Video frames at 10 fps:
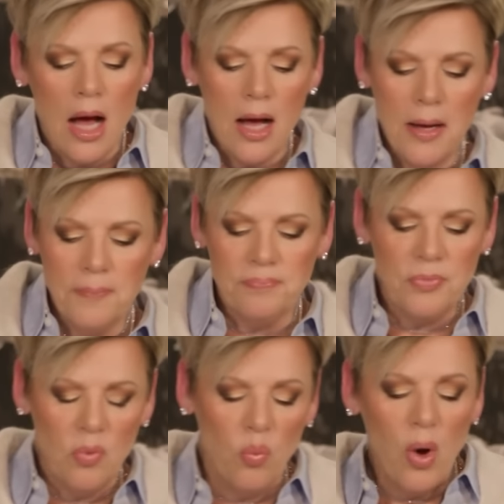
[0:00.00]

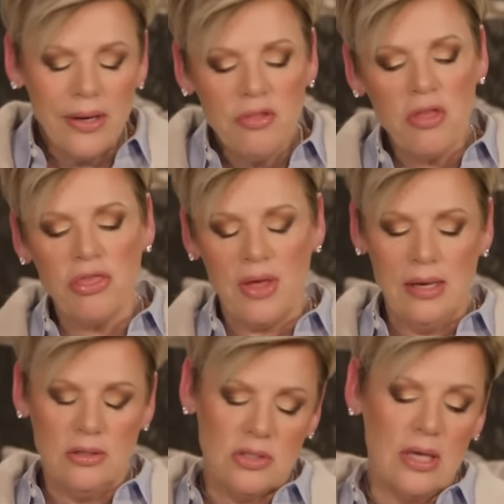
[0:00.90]
One of the
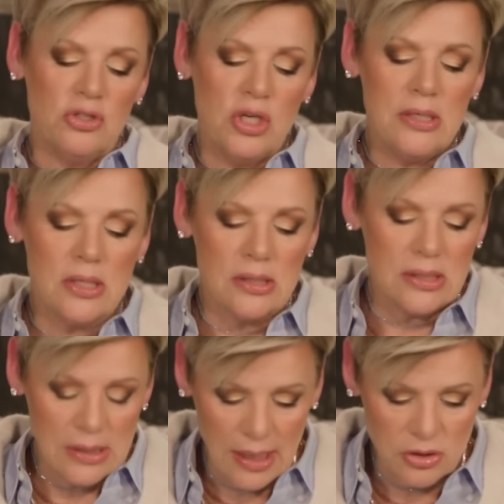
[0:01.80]
things that Jesus
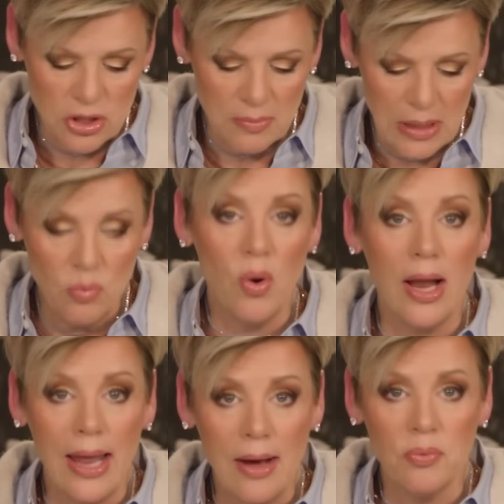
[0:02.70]
said to me
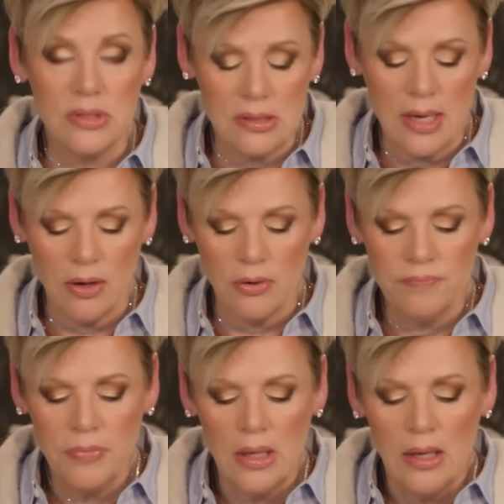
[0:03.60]
while I was there,
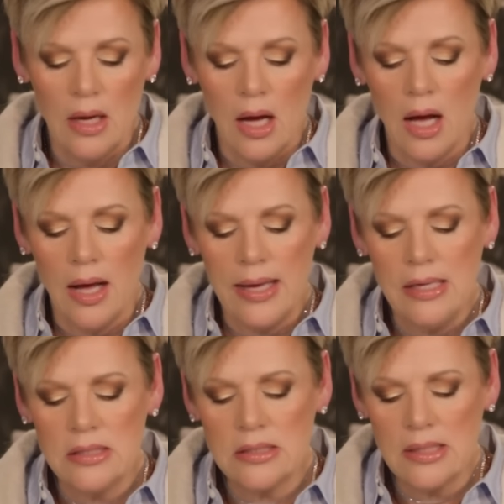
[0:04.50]

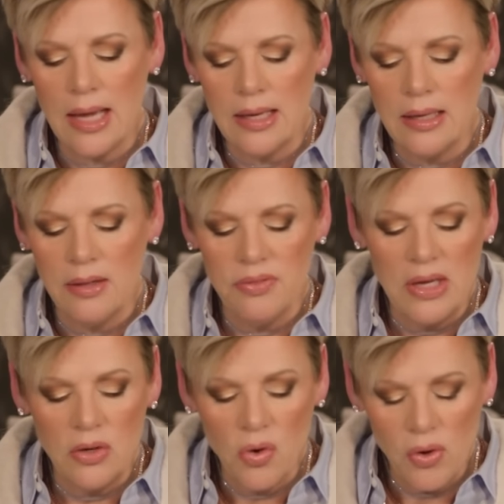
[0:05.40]
He said,
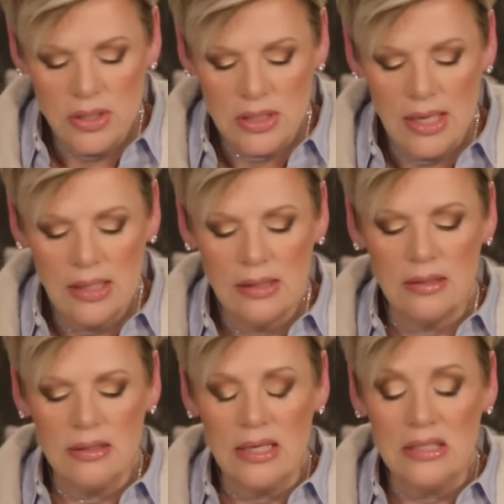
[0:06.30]
the
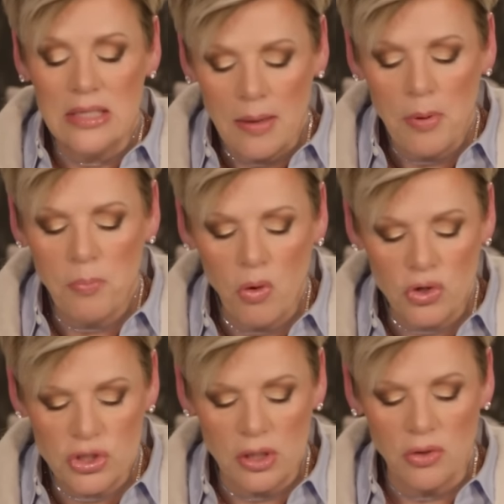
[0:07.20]
anointing, the double
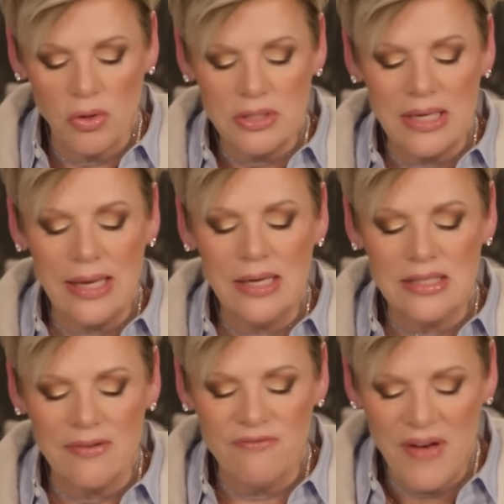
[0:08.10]
portion anointing
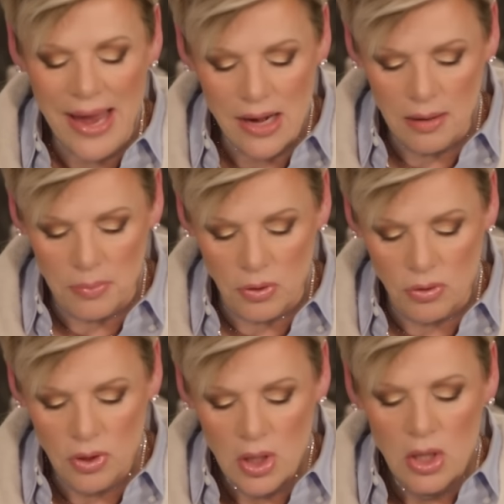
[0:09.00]
is
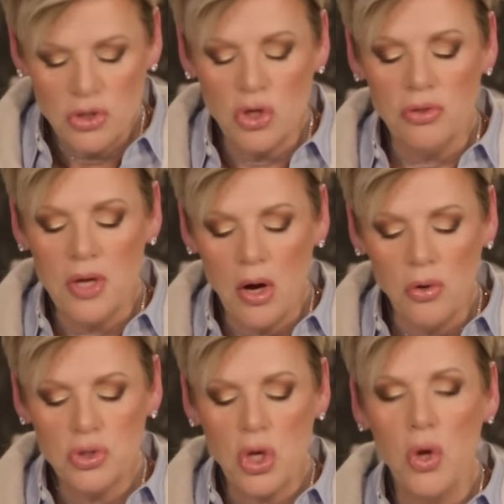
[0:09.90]
available to
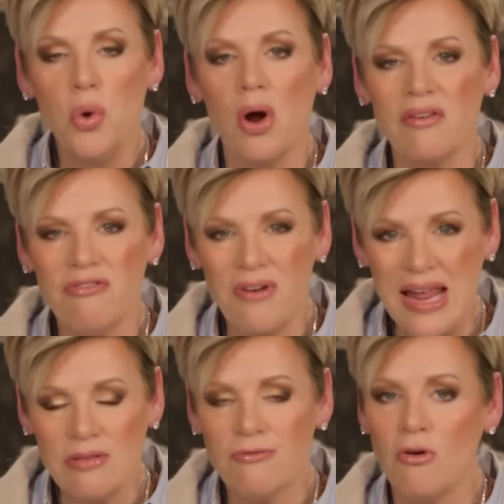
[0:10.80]
those who are
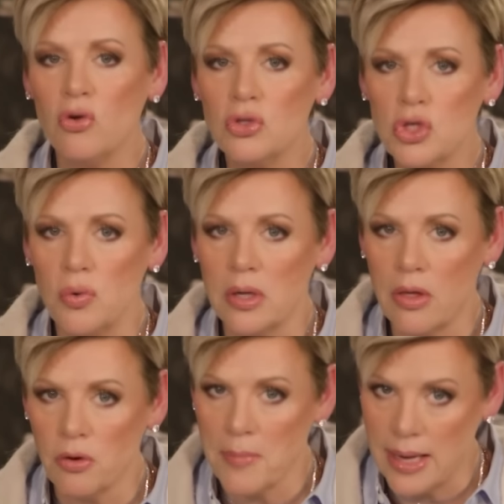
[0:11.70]
faithful to
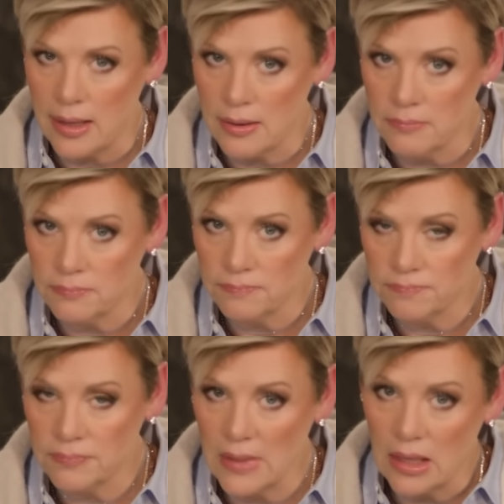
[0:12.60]
another man.
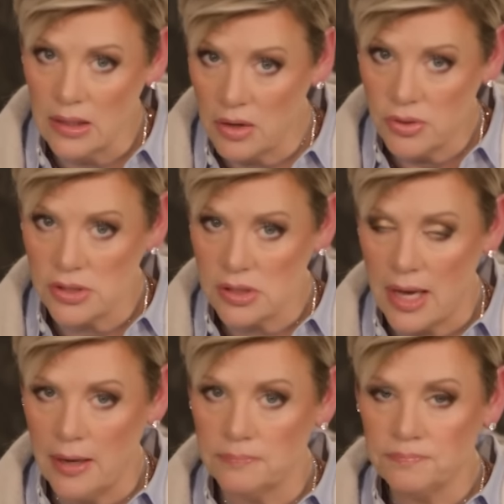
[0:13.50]
Now, notice
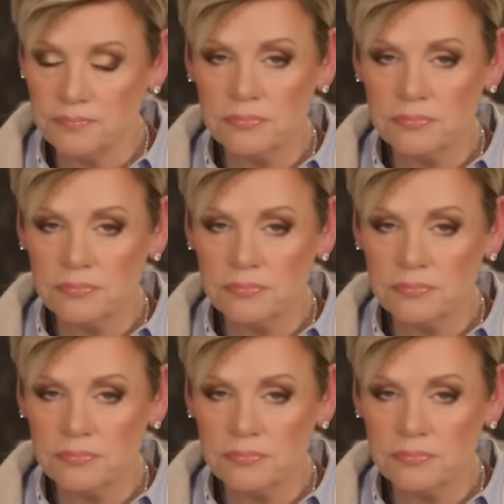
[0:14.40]
that.